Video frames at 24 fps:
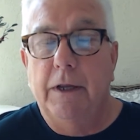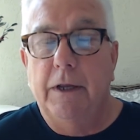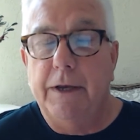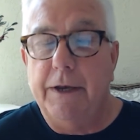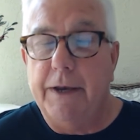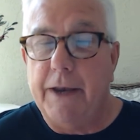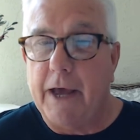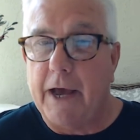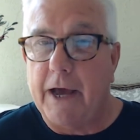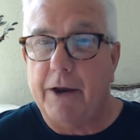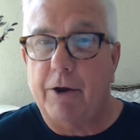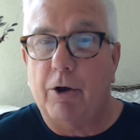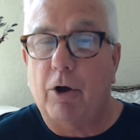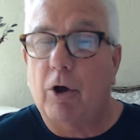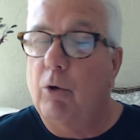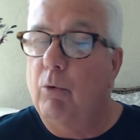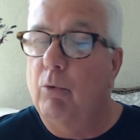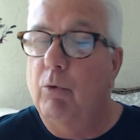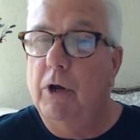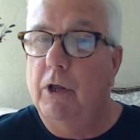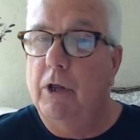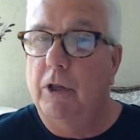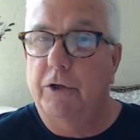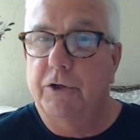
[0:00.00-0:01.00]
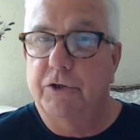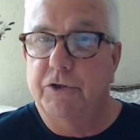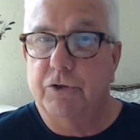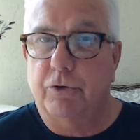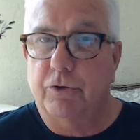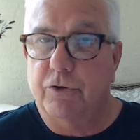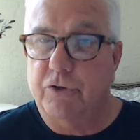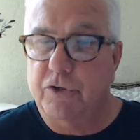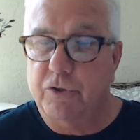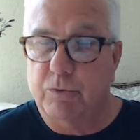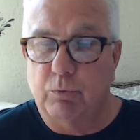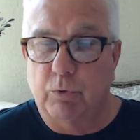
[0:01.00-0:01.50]
Not all
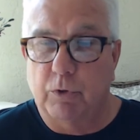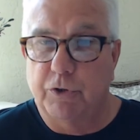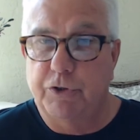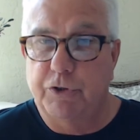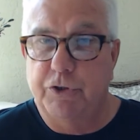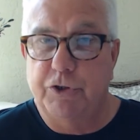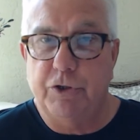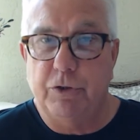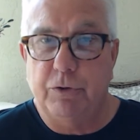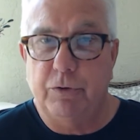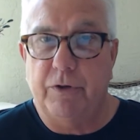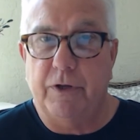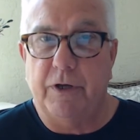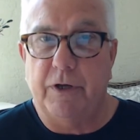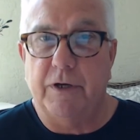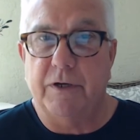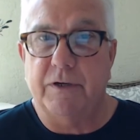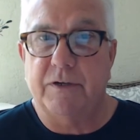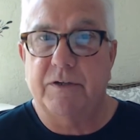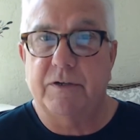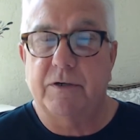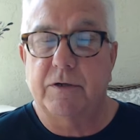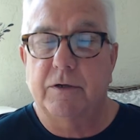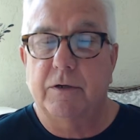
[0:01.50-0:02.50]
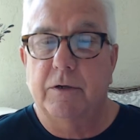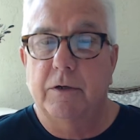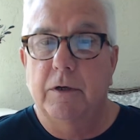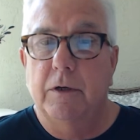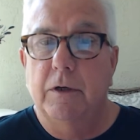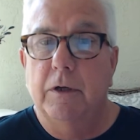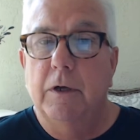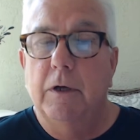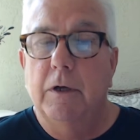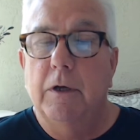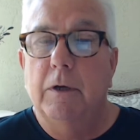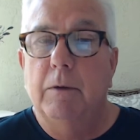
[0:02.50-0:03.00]
realtors will do this.
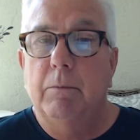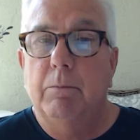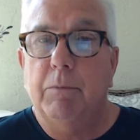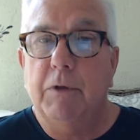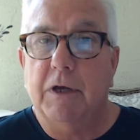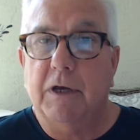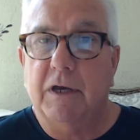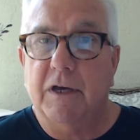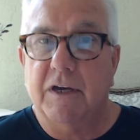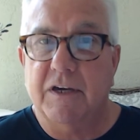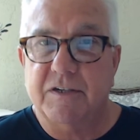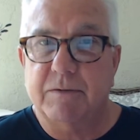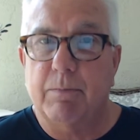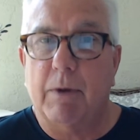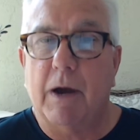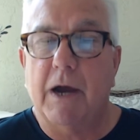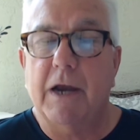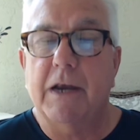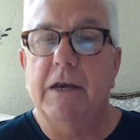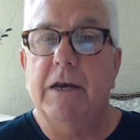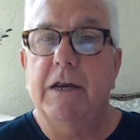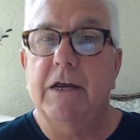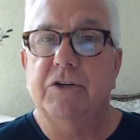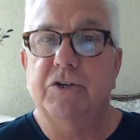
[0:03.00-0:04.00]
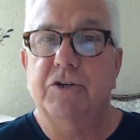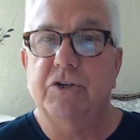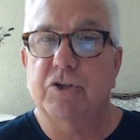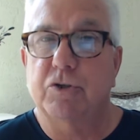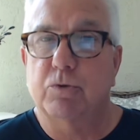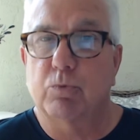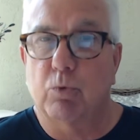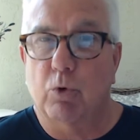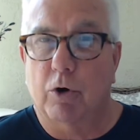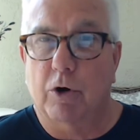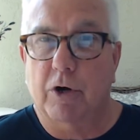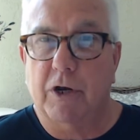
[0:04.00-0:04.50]
Because my niche
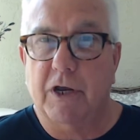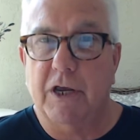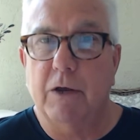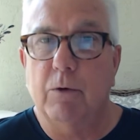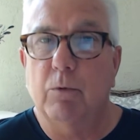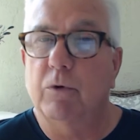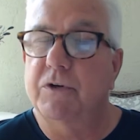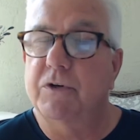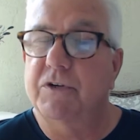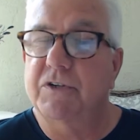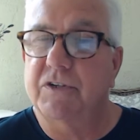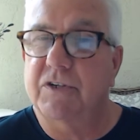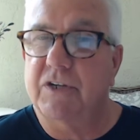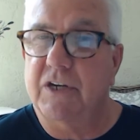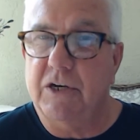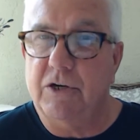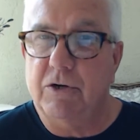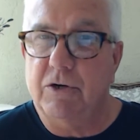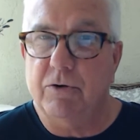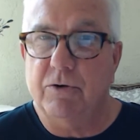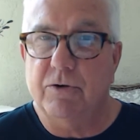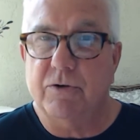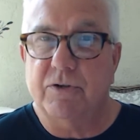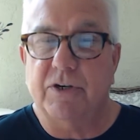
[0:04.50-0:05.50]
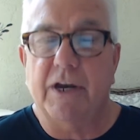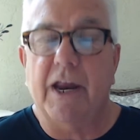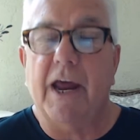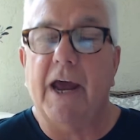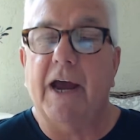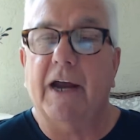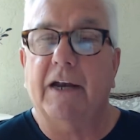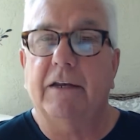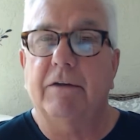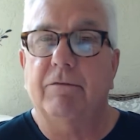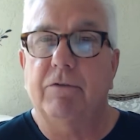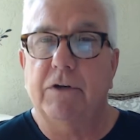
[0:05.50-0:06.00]
is working with seniors and
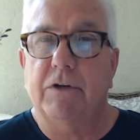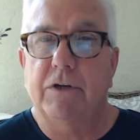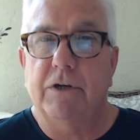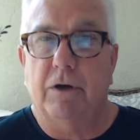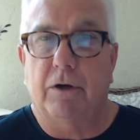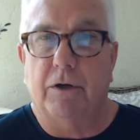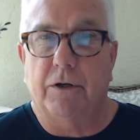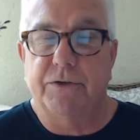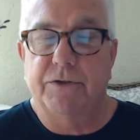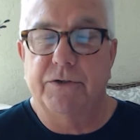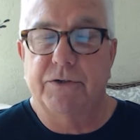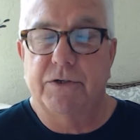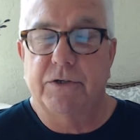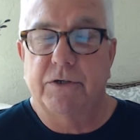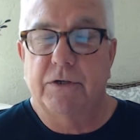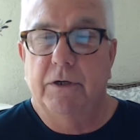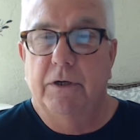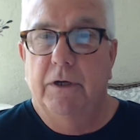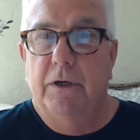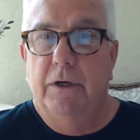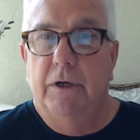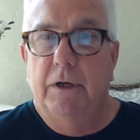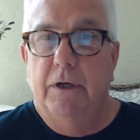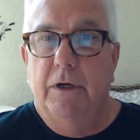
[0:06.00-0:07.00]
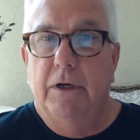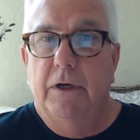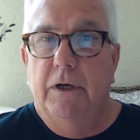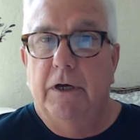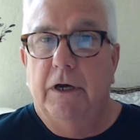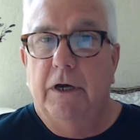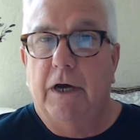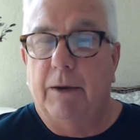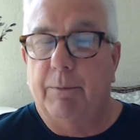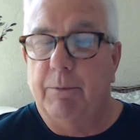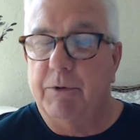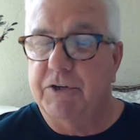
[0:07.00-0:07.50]
active adults,
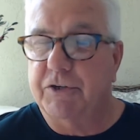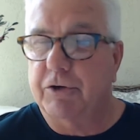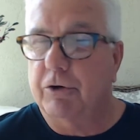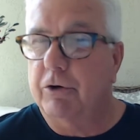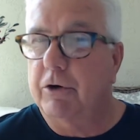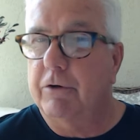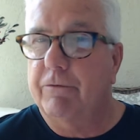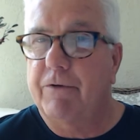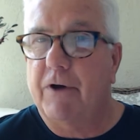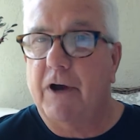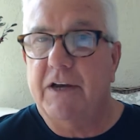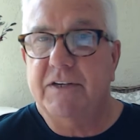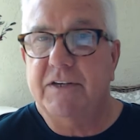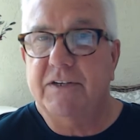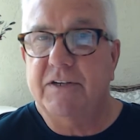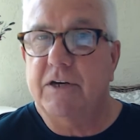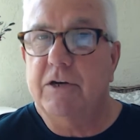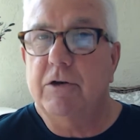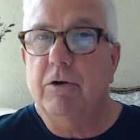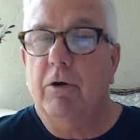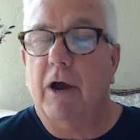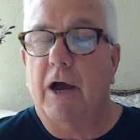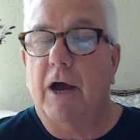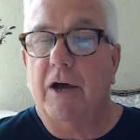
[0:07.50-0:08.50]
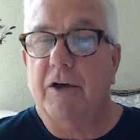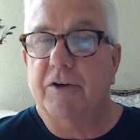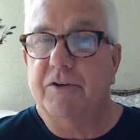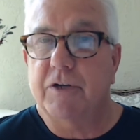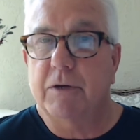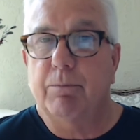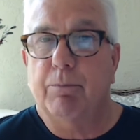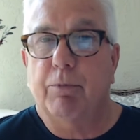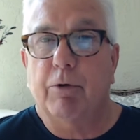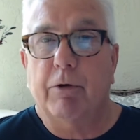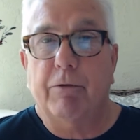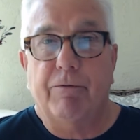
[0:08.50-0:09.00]
I'm a certified senior
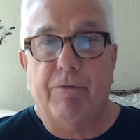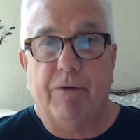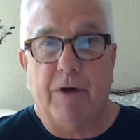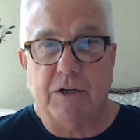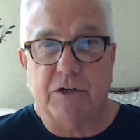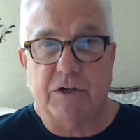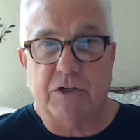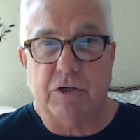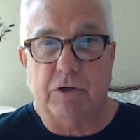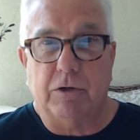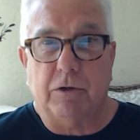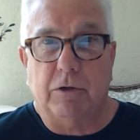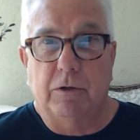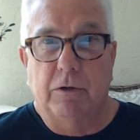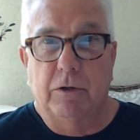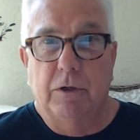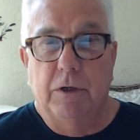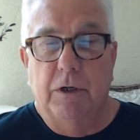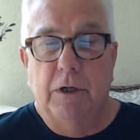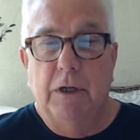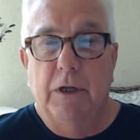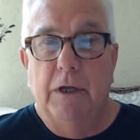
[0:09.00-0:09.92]
housing professional.